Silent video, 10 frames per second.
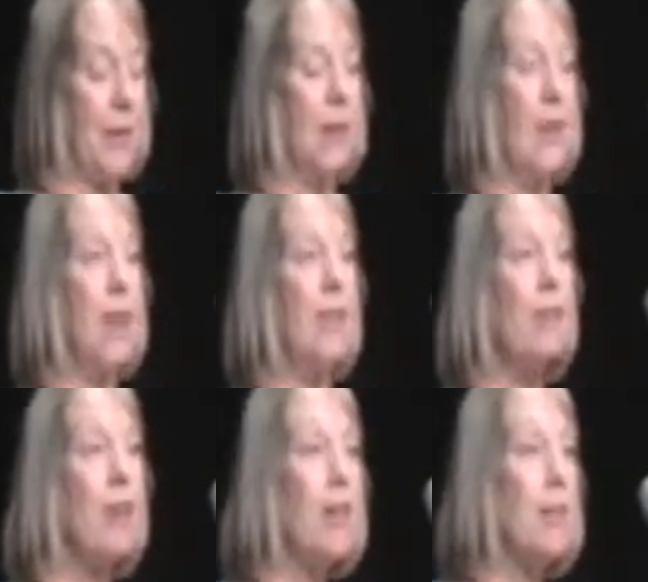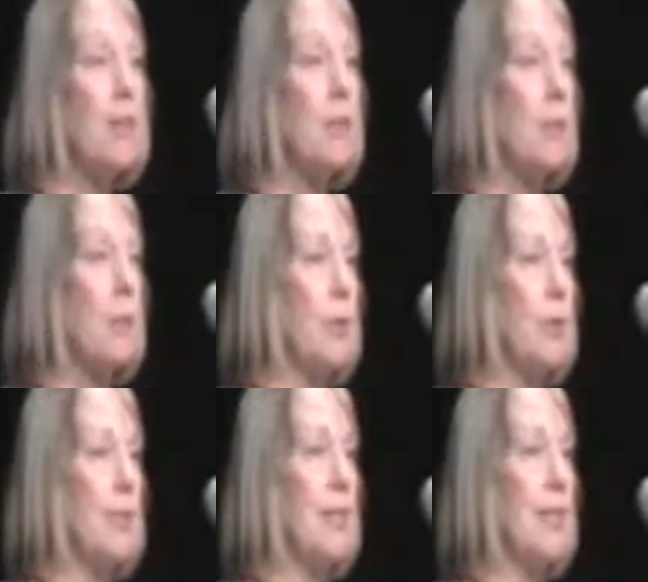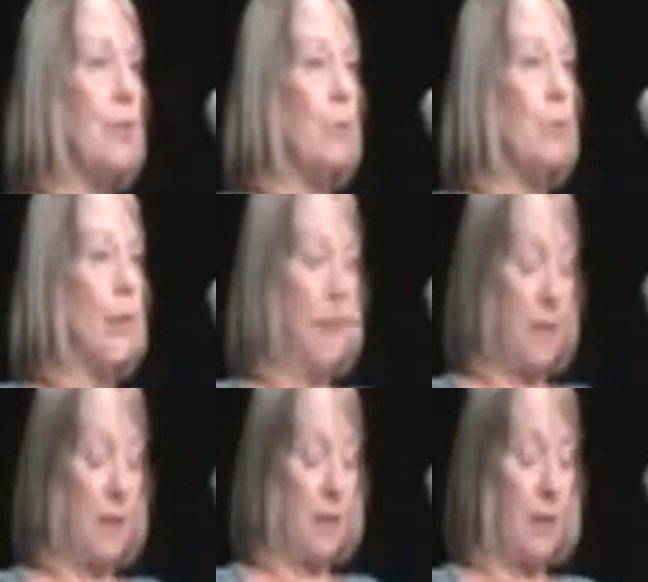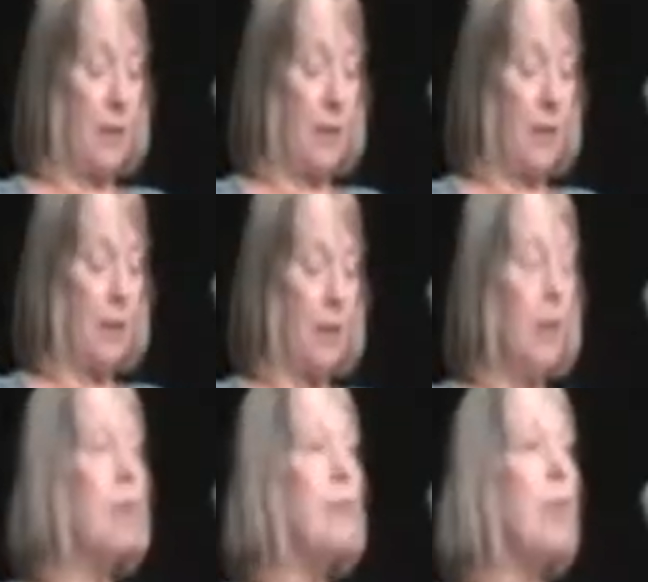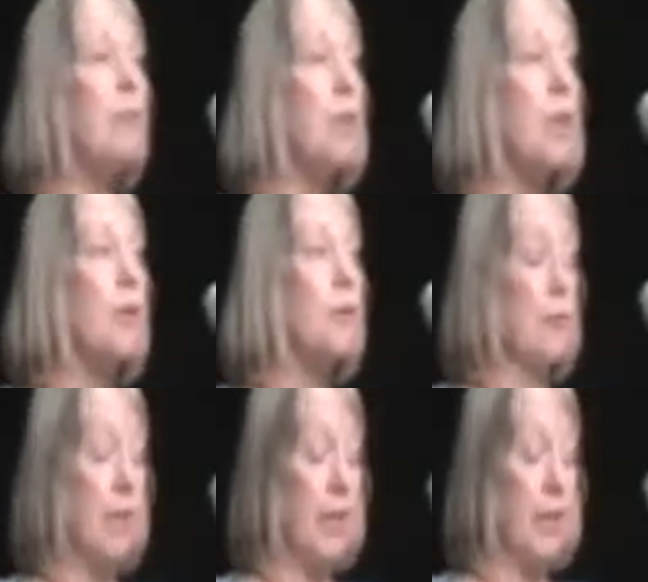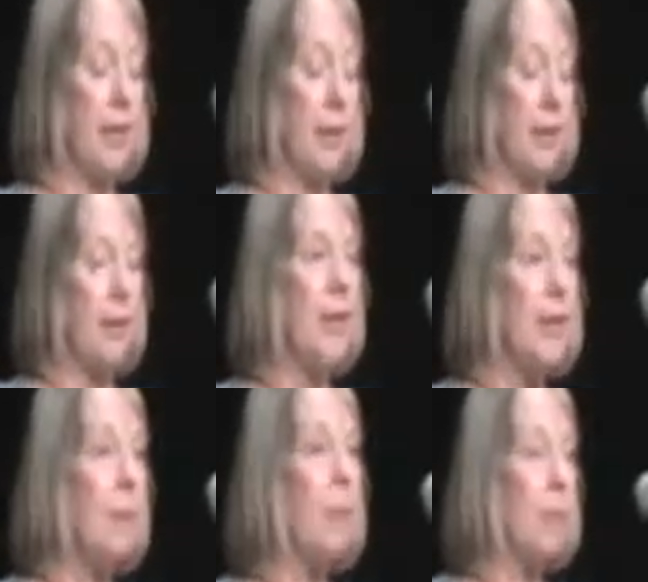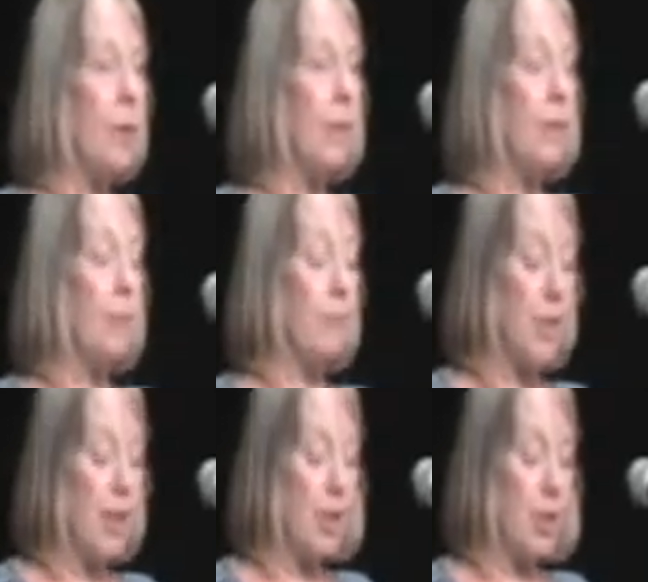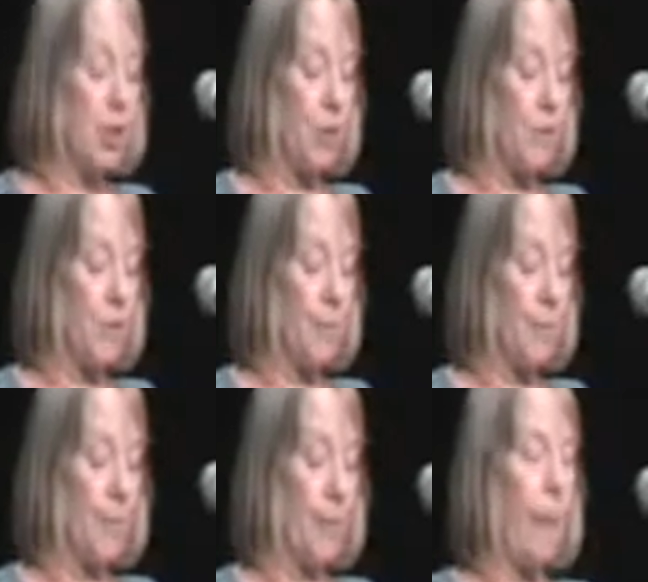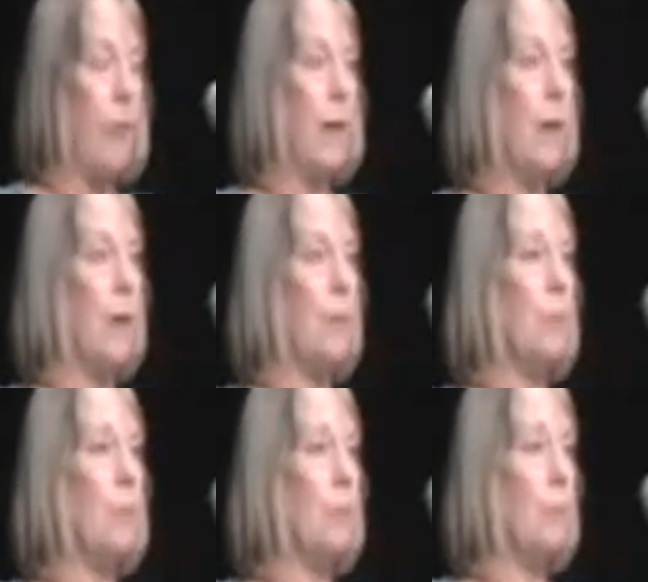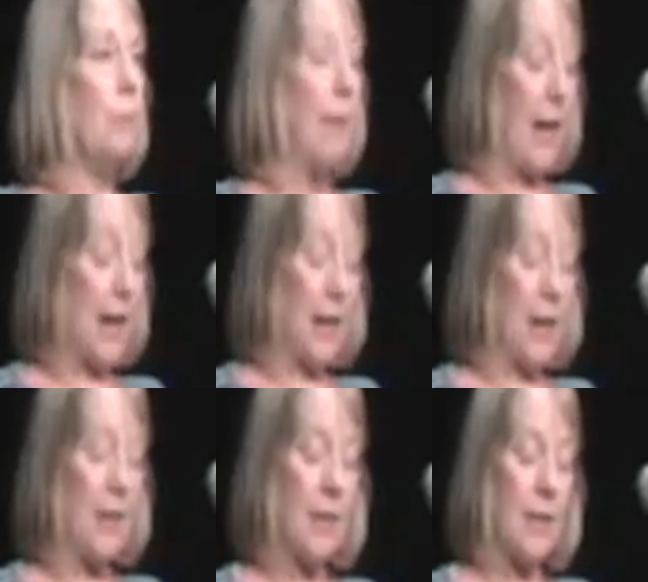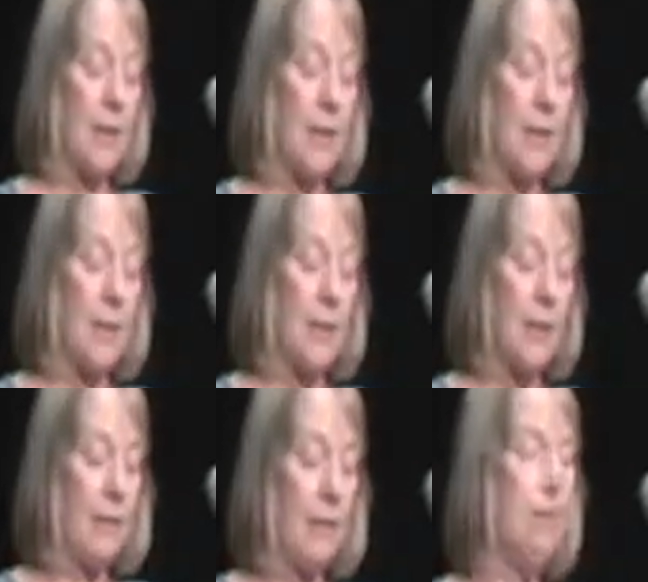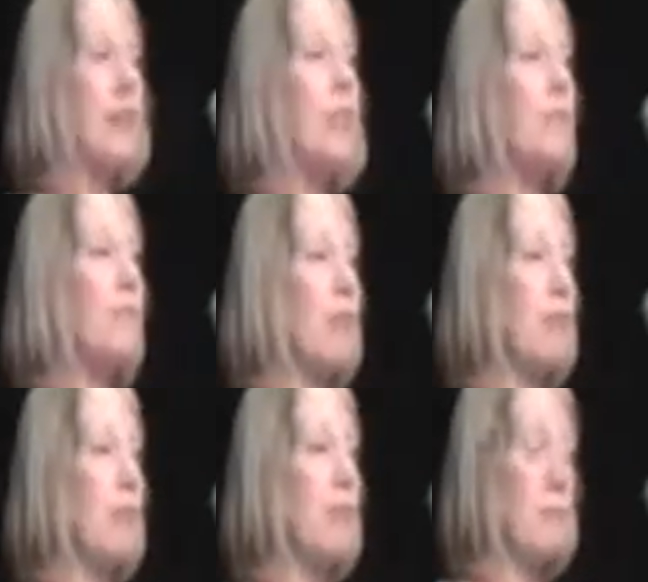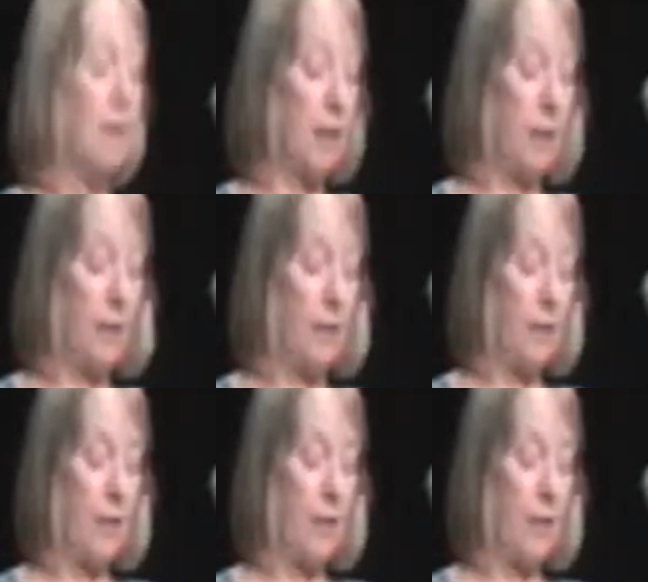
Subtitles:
He drowns the words he's always heard. Don't go too near, keep away from the edge. Pool black, his eyes tell he's ready to dive.